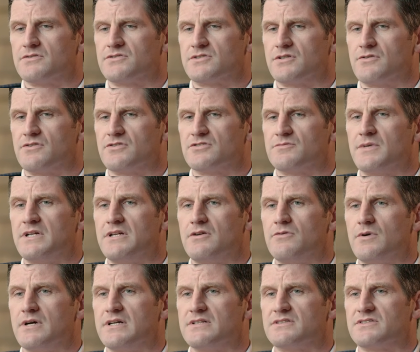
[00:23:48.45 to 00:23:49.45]
So there's many
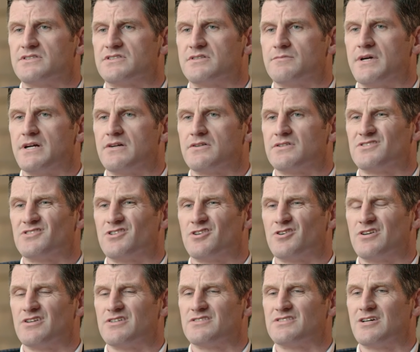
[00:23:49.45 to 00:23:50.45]
ways that Samaritan
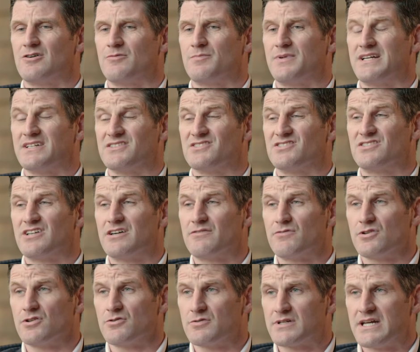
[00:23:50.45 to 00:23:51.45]
is helping in
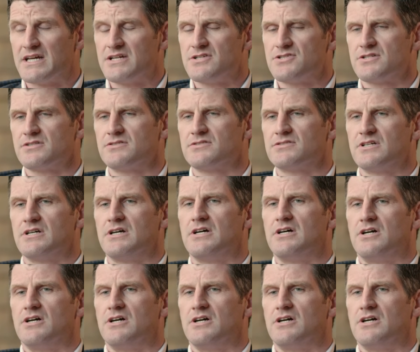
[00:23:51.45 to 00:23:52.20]
several locations.